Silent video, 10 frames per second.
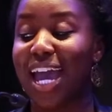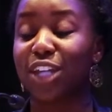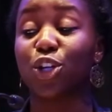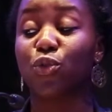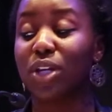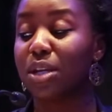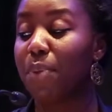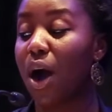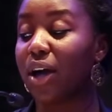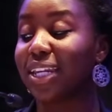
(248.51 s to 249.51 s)
An agreed
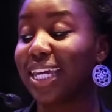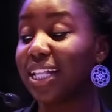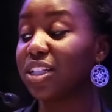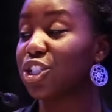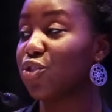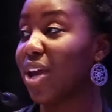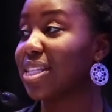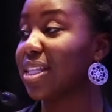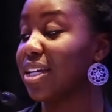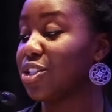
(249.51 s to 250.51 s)
upon English
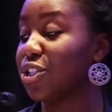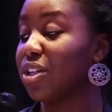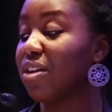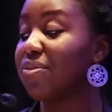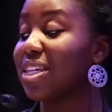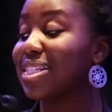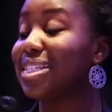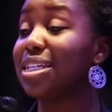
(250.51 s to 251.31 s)
translation of this